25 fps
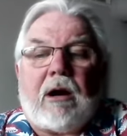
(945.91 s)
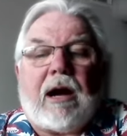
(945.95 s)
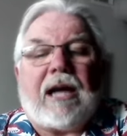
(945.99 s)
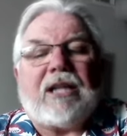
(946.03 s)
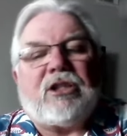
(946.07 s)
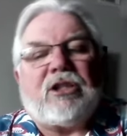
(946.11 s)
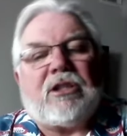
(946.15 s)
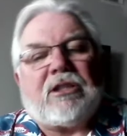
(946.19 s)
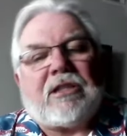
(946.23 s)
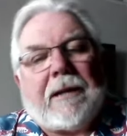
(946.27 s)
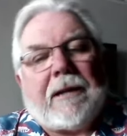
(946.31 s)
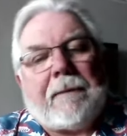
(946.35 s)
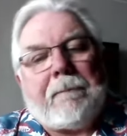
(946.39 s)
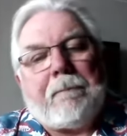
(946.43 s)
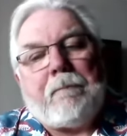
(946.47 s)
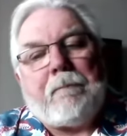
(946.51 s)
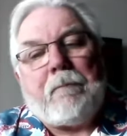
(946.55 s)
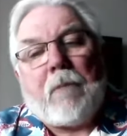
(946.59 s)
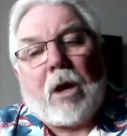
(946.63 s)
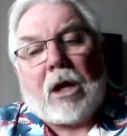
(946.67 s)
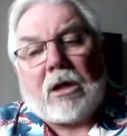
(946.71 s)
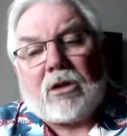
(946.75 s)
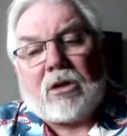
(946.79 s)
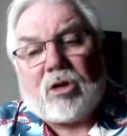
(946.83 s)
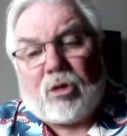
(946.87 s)
I should say
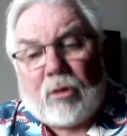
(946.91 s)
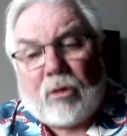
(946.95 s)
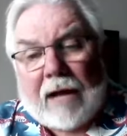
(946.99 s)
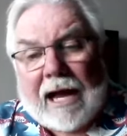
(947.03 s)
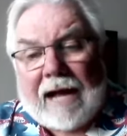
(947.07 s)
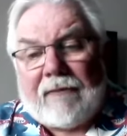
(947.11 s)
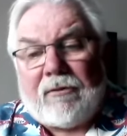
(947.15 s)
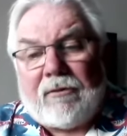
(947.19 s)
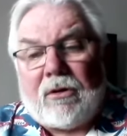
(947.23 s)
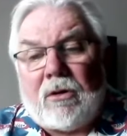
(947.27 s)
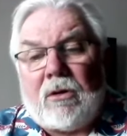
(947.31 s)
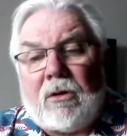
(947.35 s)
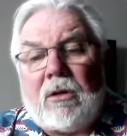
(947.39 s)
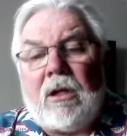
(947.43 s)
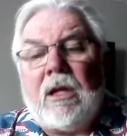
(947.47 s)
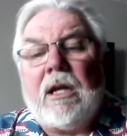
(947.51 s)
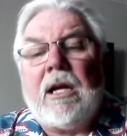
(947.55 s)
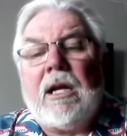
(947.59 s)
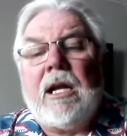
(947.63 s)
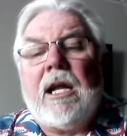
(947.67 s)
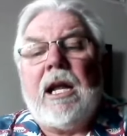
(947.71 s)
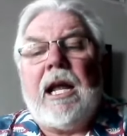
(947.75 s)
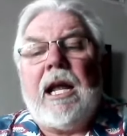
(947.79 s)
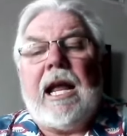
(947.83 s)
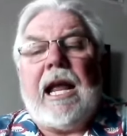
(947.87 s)
Mark Travel
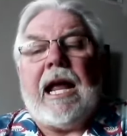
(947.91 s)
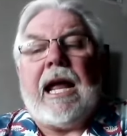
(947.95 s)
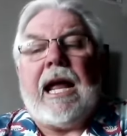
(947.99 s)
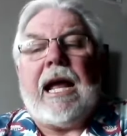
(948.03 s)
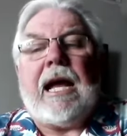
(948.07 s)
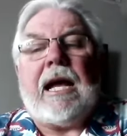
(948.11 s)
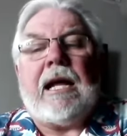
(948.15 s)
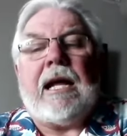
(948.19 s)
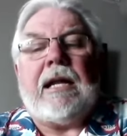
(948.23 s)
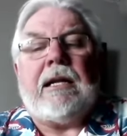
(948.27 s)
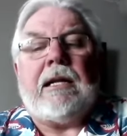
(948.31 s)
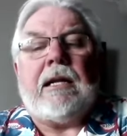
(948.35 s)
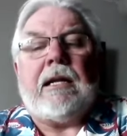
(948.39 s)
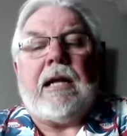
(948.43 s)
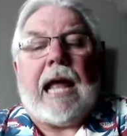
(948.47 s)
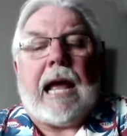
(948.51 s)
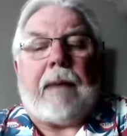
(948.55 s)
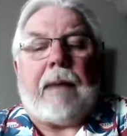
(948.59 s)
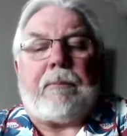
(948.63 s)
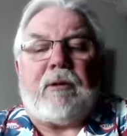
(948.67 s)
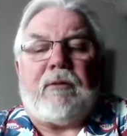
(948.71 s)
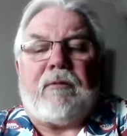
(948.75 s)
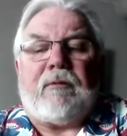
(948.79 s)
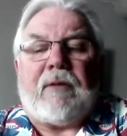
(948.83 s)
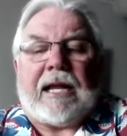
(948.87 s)
and
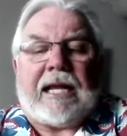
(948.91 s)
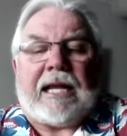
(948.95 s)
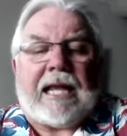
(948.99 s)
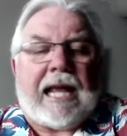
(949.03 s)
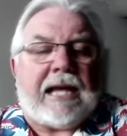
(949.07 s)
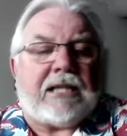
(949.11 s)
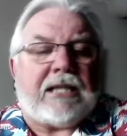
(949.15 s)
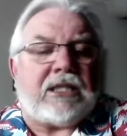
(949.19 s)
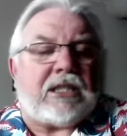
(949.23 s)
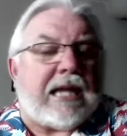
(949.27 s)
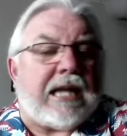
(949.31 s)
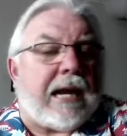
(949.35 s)
Apple Vacation,